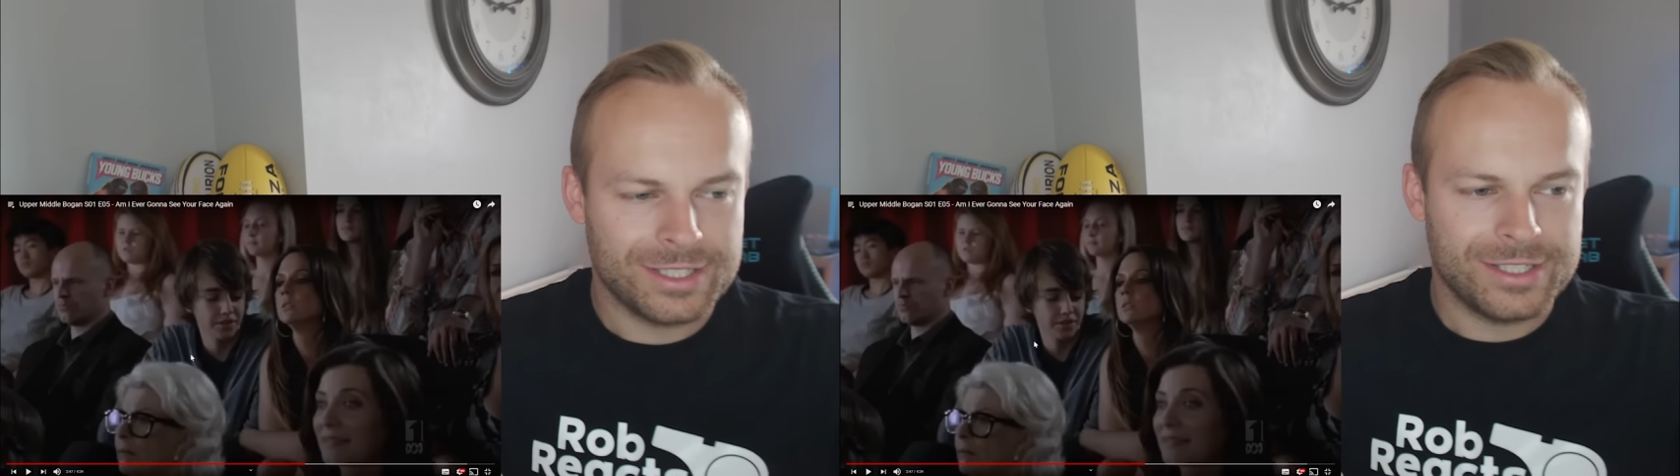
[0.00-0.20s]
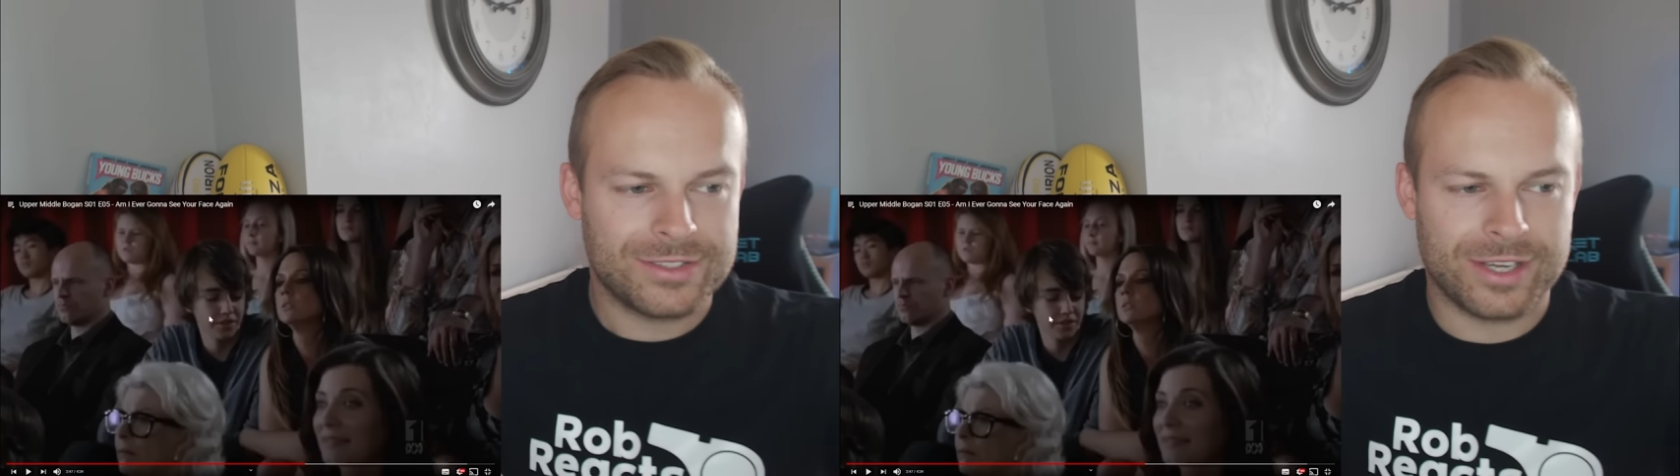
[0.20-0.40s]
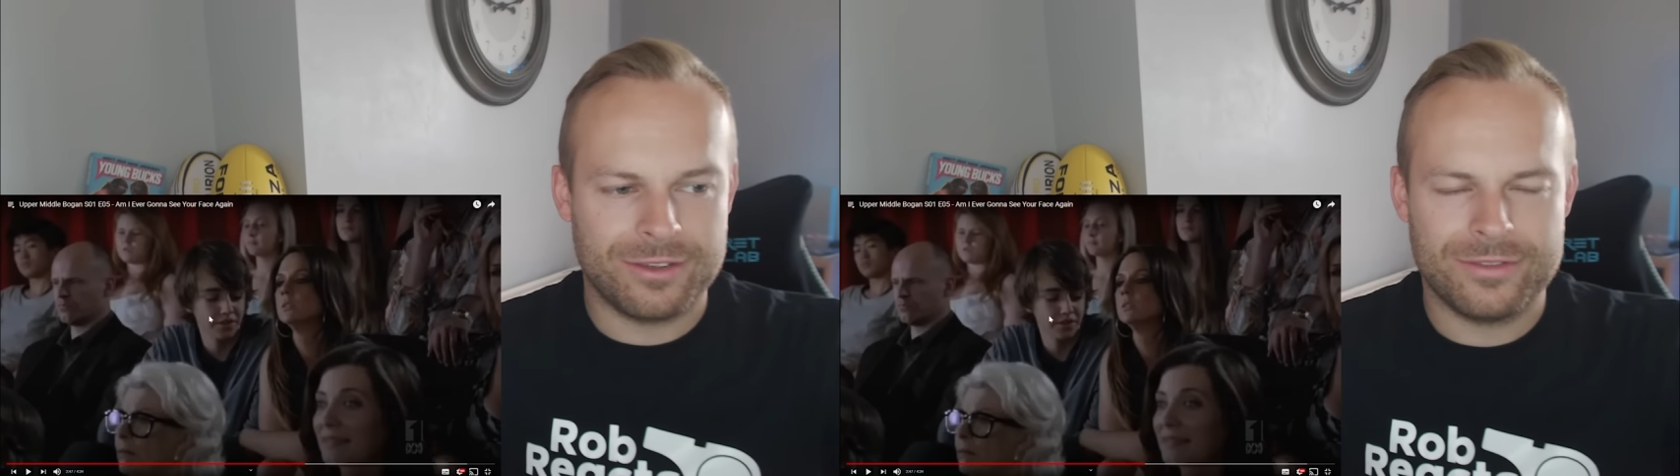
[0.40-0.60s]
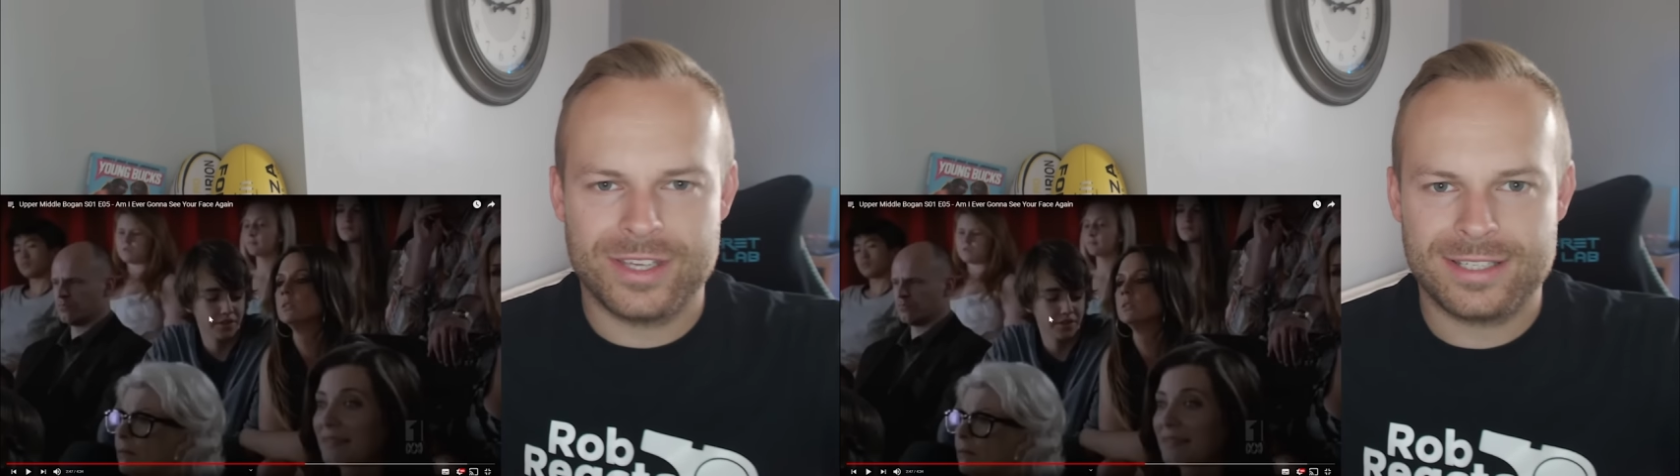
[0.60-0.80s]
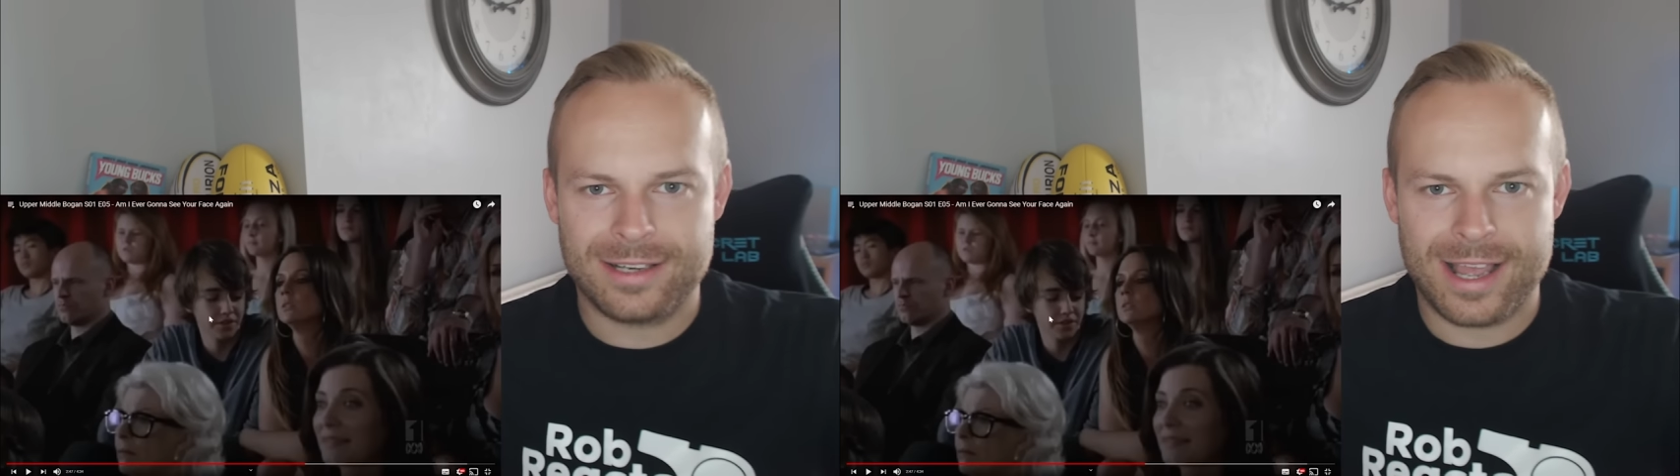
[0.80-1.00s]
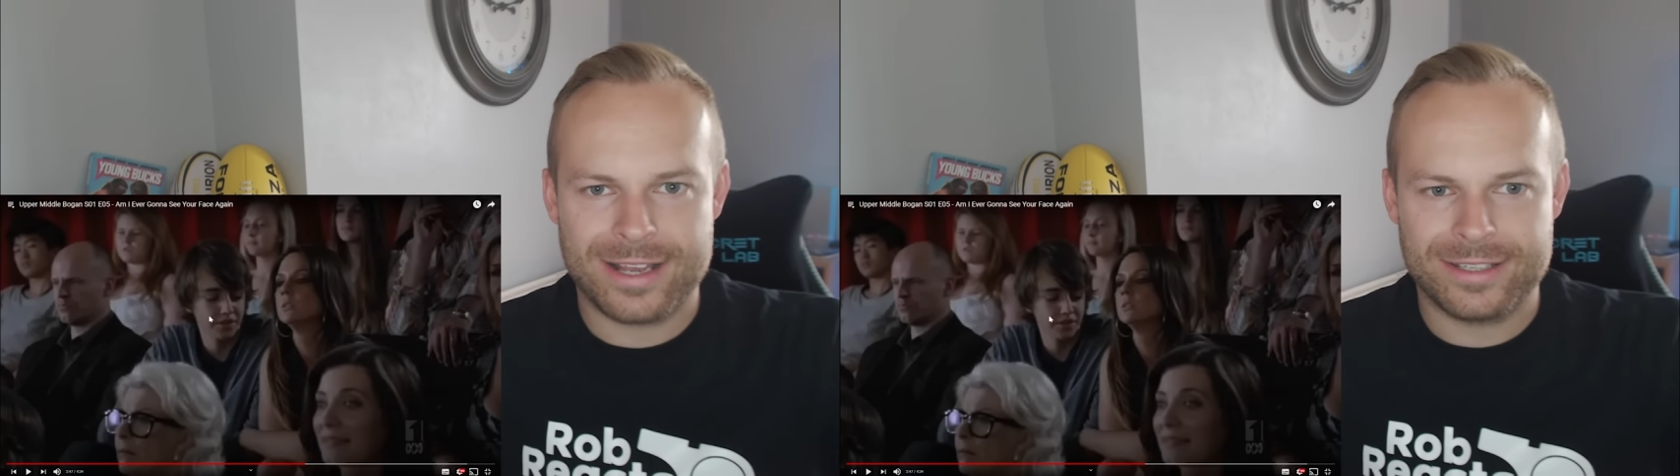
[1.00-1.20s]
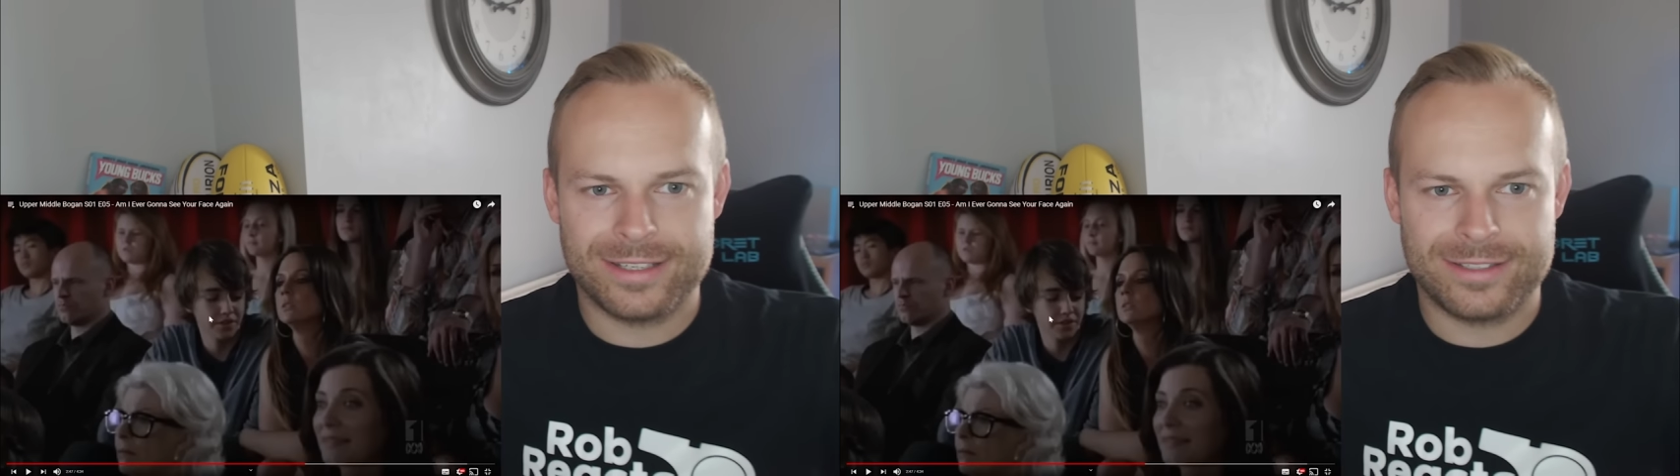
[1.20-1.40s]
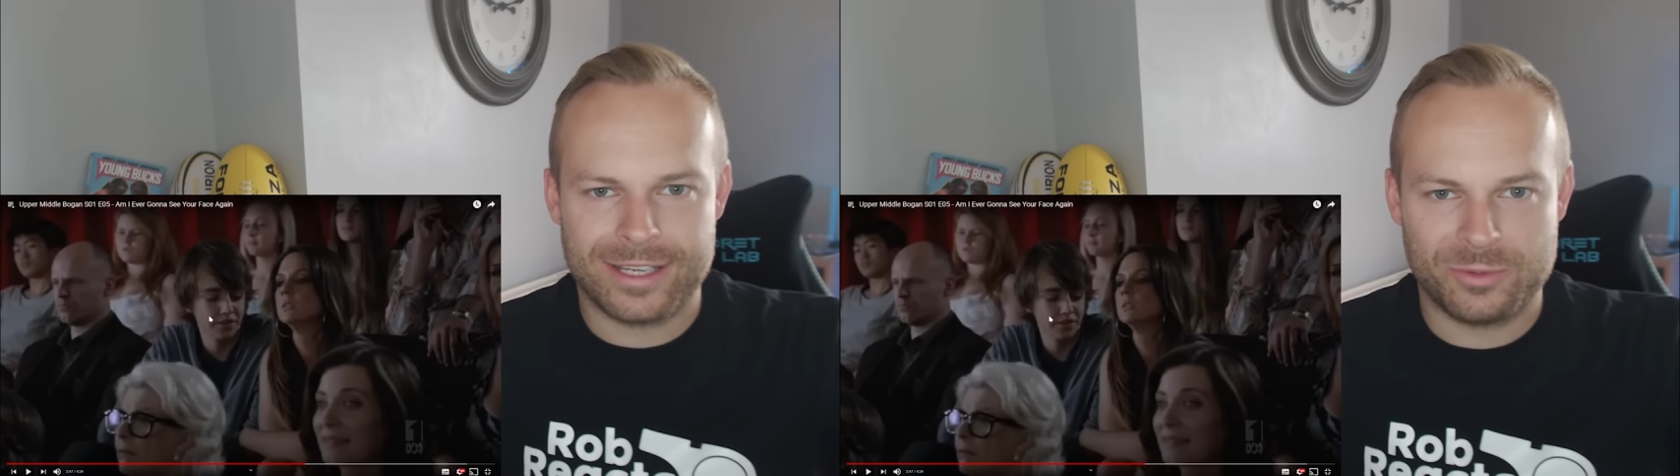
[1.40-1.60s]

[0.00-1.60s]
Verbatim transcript: So this lad is